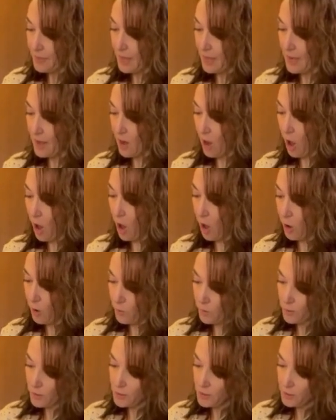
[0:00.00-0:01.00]
And all
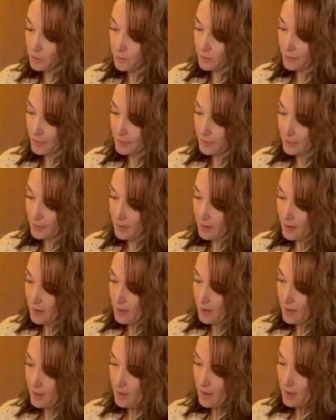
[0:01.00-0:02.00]
we're doing
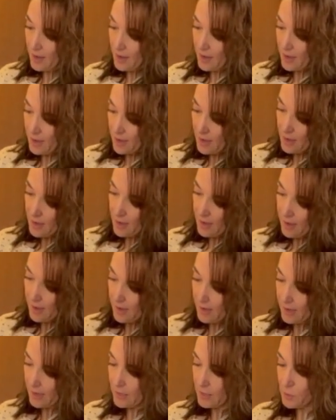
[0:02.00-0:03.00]

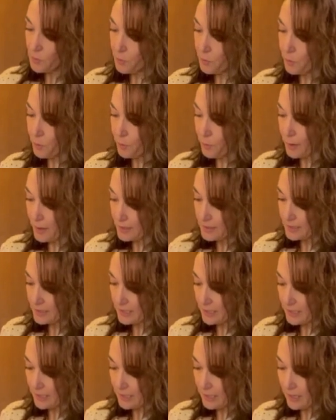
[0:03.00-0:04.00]
is
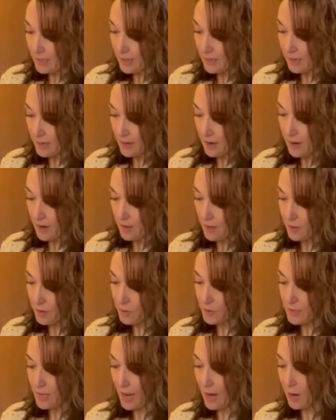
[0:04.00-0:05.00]
pressing
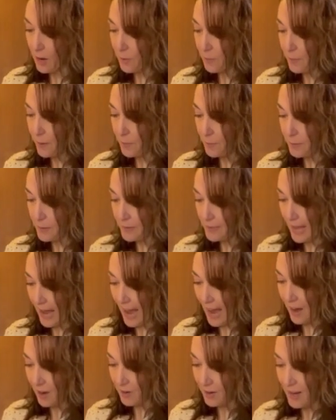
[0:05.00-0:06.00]
those air bubbles
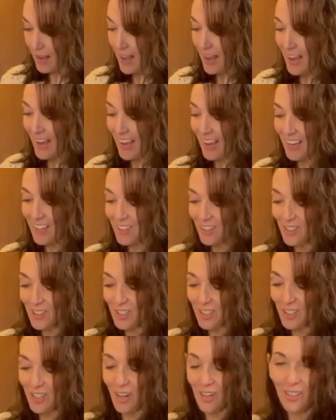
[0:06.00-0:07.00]
out and you'll
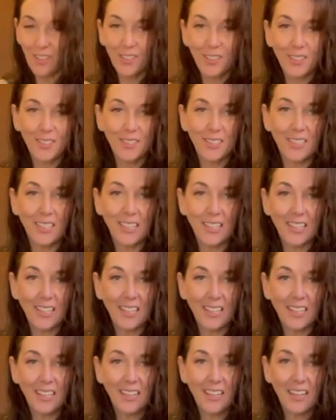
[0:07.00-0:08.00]
start to
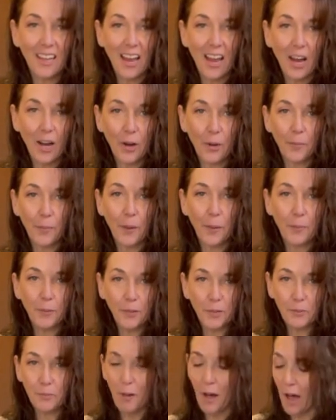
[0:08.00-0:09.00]
see air
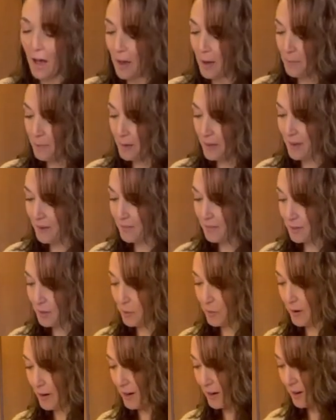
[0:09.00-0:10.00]
bubbles pop
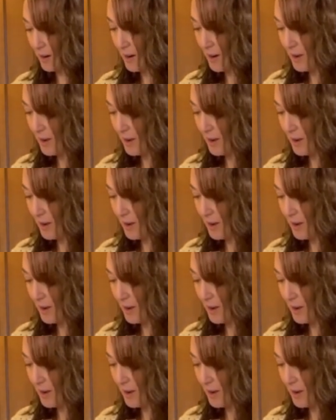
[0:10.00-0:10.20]
everywhere